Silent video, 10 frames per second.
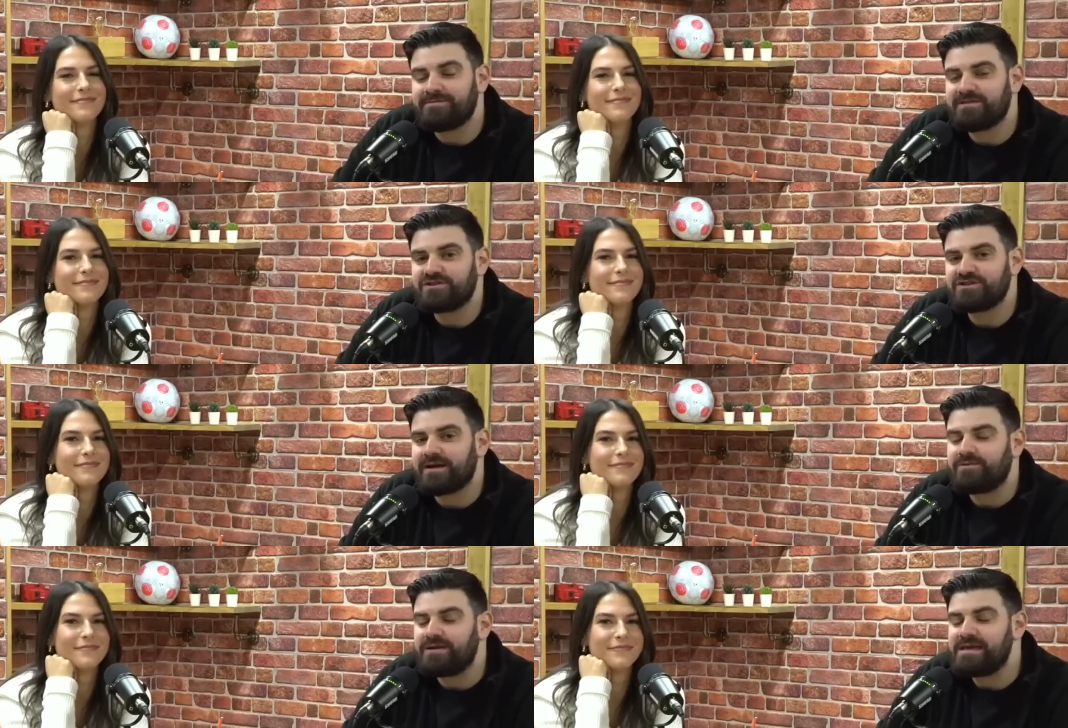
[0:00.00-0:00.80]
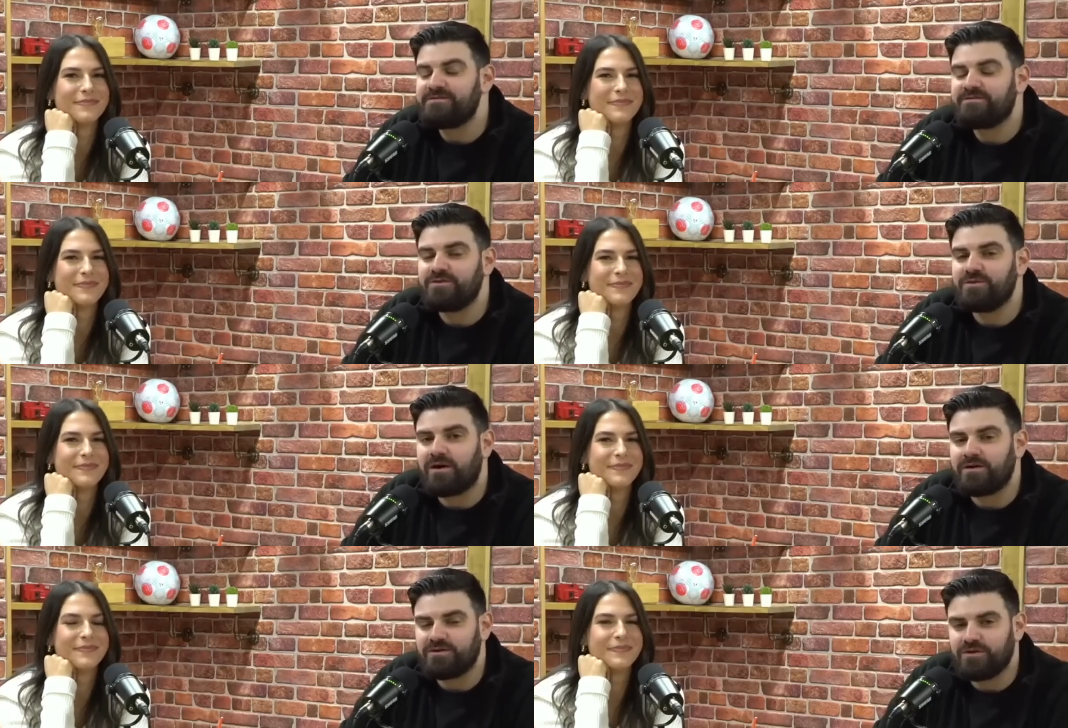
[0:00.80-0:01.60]
Speaker 1: to the channel if you
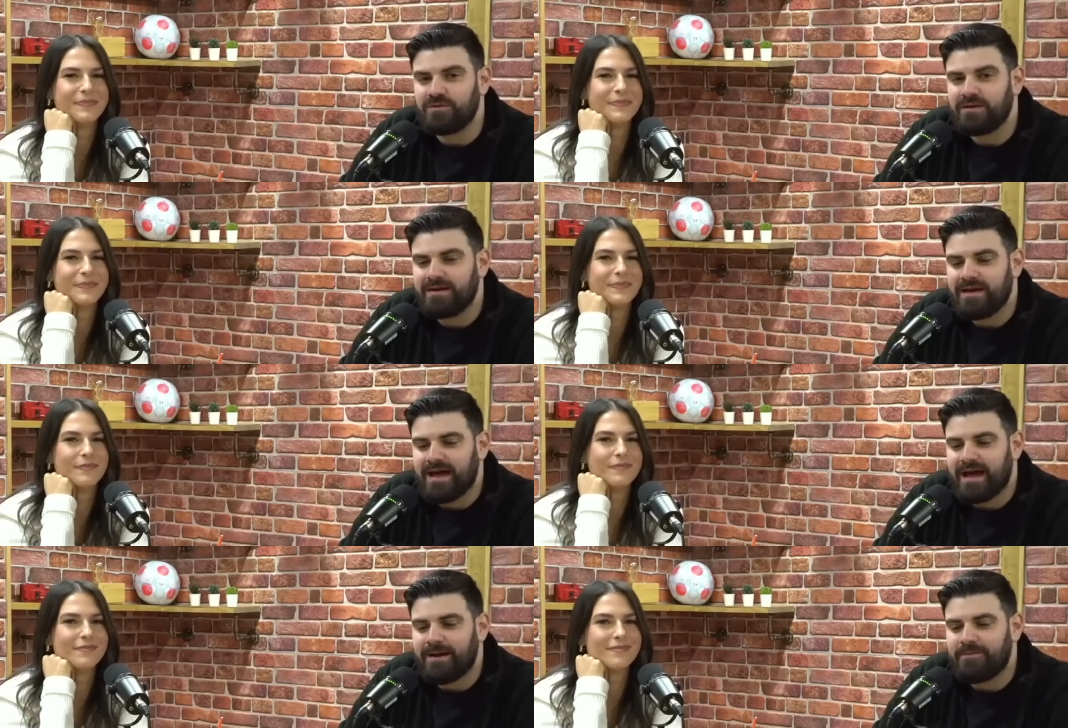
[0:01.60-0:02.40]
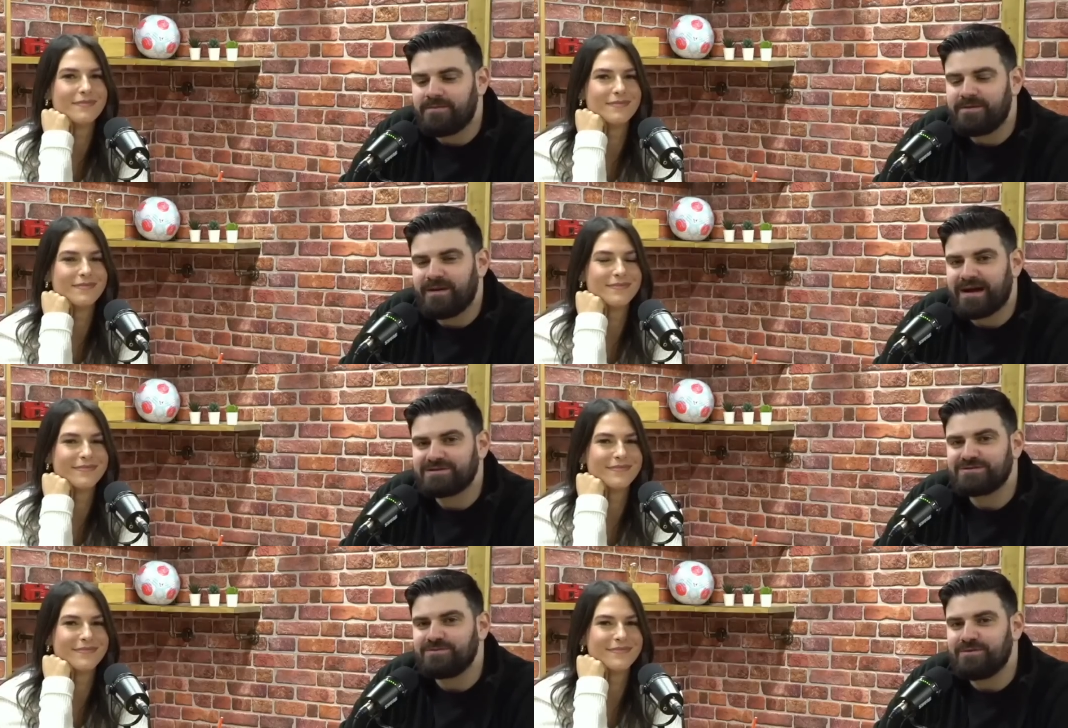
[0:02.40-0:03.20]
are new. And we'll be back
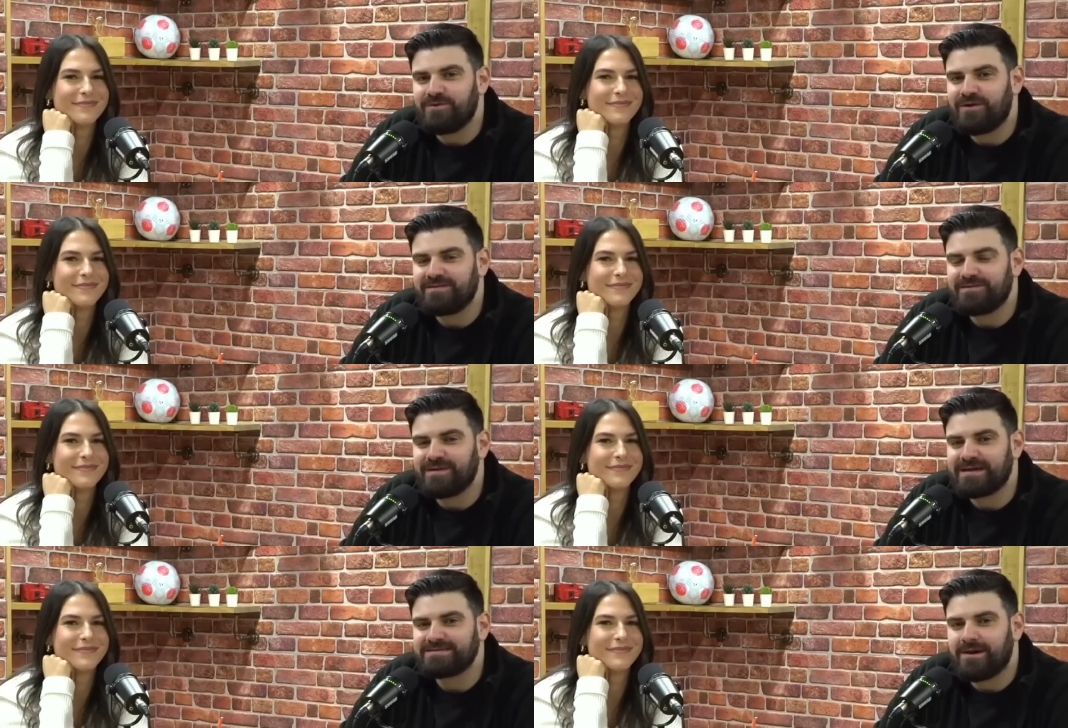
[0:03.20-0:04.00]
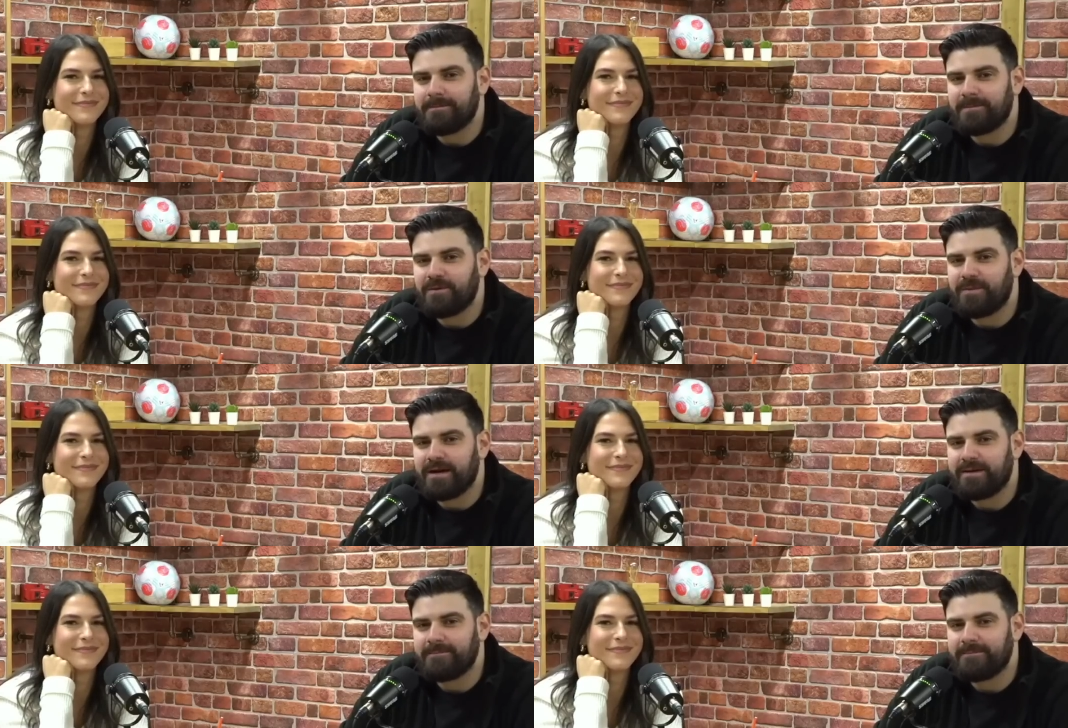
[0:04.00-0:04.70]
soon with more. Until next time, goodbye.